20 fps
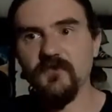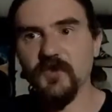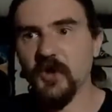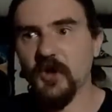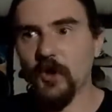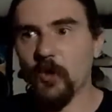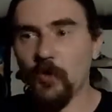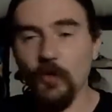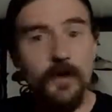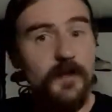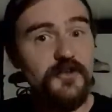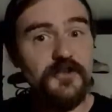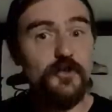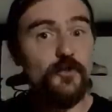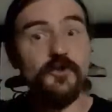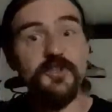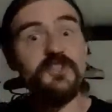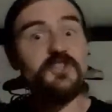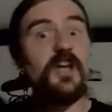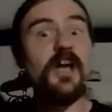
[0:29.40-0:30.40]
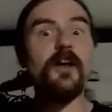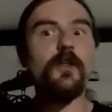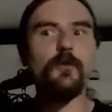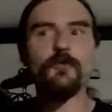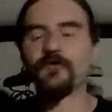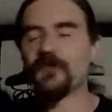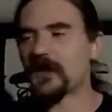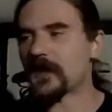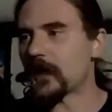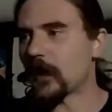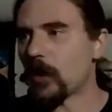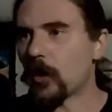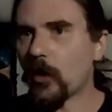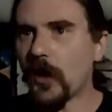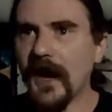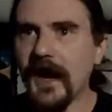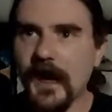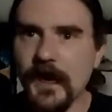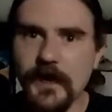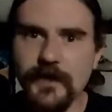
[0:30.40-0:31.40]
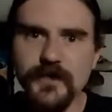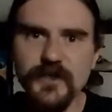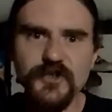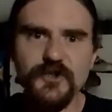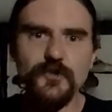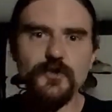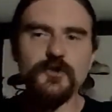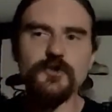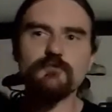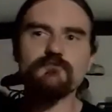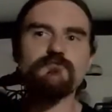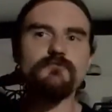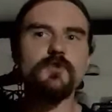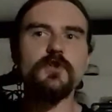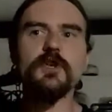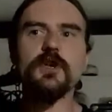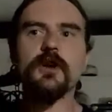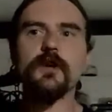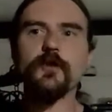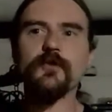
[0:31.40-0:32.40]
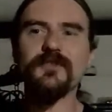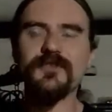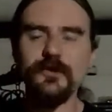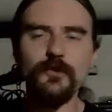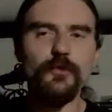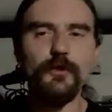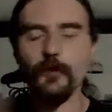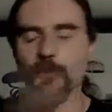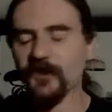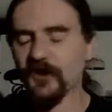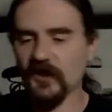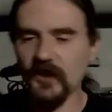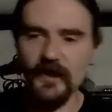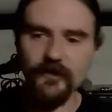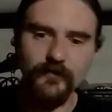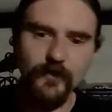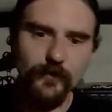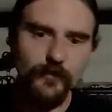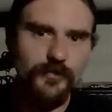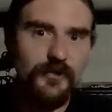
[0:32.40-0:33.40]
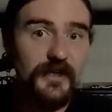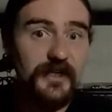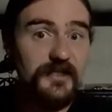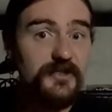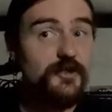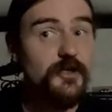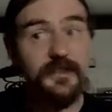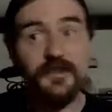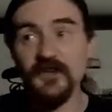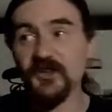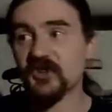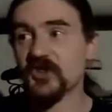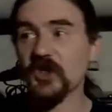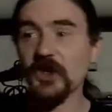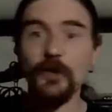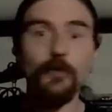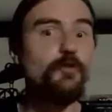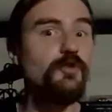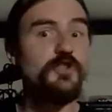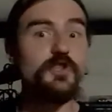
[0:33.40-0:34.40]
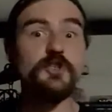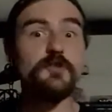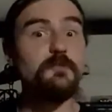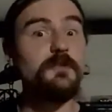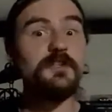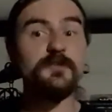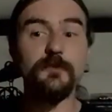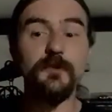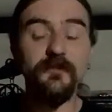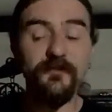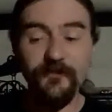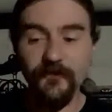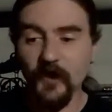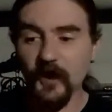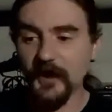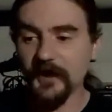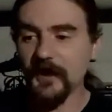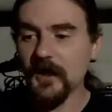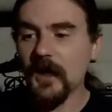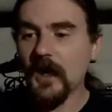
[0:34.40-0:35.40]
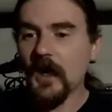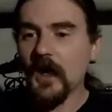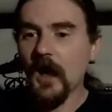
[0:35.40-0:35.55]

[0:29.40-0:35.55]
style of video, and it's, dealing with a lot of other things. And this channel is just meant to be fun.